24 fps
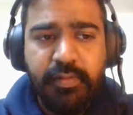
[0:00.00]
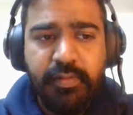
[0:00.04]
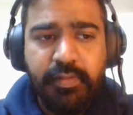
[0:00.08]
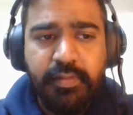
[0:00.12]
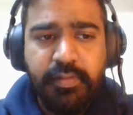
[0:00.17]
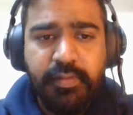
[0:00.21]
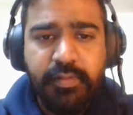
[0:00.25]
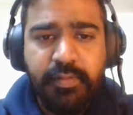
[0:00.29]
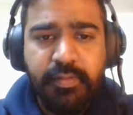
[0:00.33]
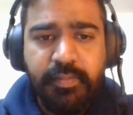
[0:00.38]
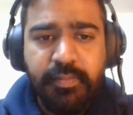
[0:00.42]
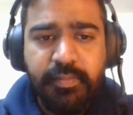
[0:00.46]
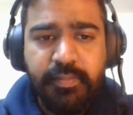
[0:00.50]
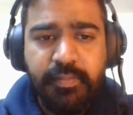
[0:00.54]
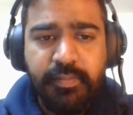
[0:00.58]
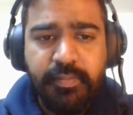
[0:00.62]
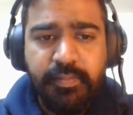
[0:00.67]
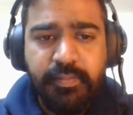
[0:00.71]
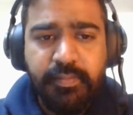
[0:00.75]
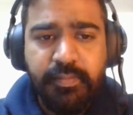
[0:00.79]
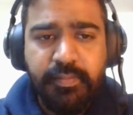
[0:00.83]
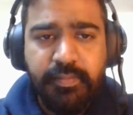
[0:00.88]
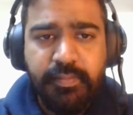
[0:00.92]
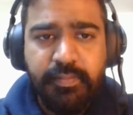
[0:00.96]

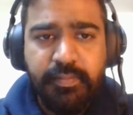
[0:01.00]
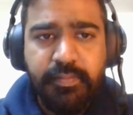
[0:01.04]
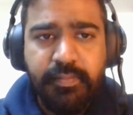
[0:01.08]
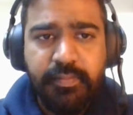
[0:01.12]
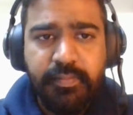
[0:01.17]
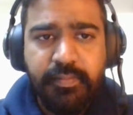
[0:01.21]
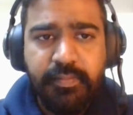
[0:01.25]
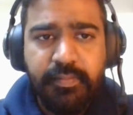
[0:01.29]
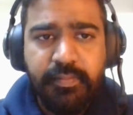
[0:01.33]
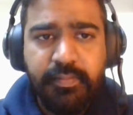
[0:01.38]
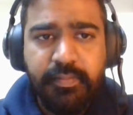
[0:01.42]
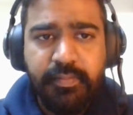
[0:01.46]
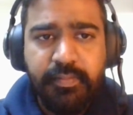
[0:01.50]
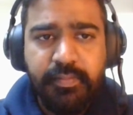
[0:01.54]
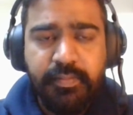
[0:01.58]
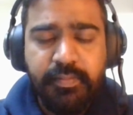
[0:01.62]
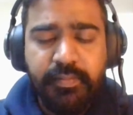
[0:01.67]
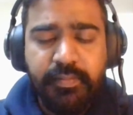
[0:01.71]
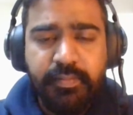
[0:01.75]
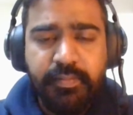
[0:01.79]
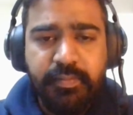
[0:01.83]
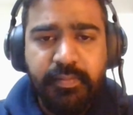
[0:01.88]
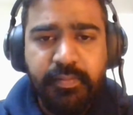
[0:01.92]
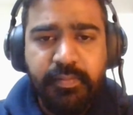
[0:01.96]

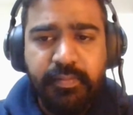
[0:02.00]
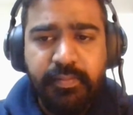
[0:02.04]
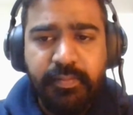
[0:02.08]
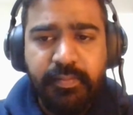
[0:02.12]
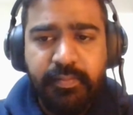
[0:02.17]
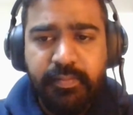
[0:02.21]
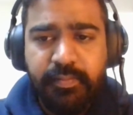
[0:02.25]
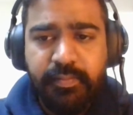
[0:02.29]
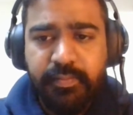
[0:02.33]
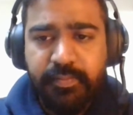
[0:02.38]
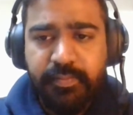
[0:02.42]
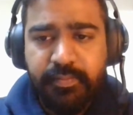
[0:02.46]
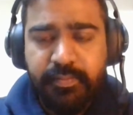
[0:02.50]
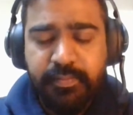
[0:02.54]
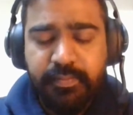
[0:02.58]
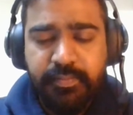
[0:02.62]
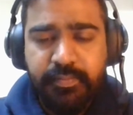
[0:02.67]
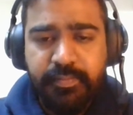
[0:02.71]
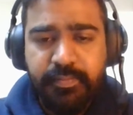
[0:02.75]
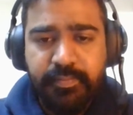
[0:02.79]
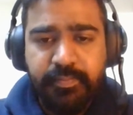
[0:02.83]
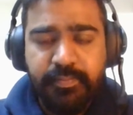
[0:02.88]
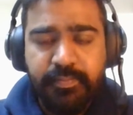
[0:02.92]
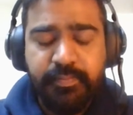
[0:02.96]

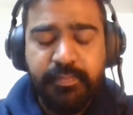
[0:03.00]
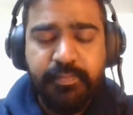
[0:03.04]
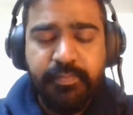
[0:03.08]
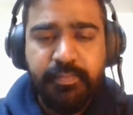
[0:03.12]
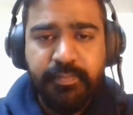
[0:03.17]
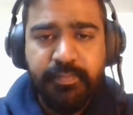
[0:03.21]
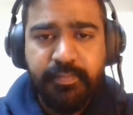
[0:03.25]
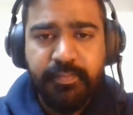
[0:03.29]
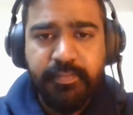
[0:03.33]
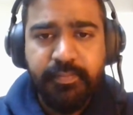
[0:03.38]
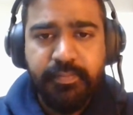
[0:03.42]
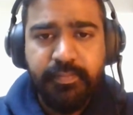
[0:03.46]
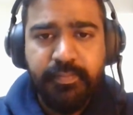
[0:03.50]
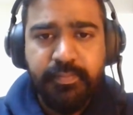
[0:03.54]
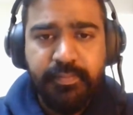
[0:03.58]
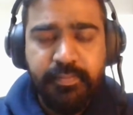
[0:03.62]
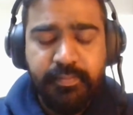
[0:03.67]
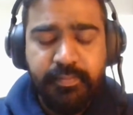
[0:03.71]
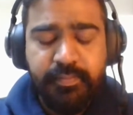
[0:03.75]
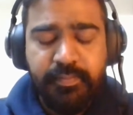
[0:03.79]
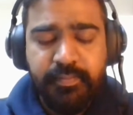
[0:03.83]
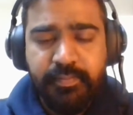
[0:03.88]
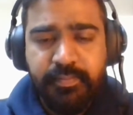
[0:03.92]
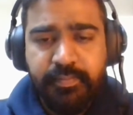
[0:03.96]

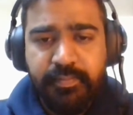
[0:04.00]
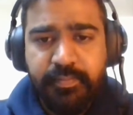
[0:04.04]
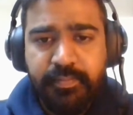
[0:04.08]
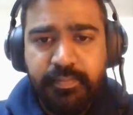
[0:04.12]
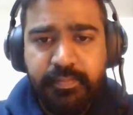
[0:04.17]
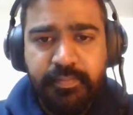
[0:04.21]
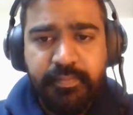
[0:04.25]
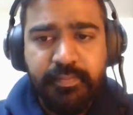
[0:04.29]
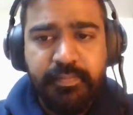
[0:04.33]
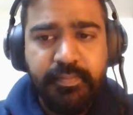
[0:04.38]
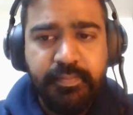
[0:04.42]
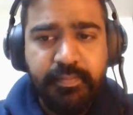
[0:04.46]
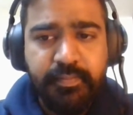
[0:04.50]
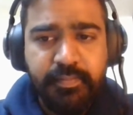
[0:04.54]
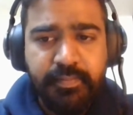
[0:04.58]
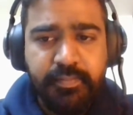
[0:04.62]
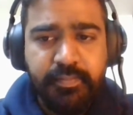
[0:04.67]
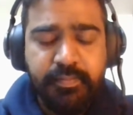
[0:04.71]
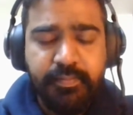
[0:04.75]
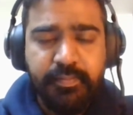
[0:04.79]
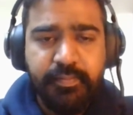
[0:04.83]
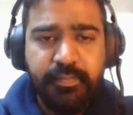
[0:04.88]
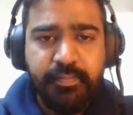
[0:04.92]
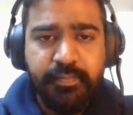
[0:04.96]

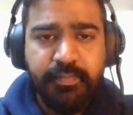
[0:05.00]
Nobody speaks.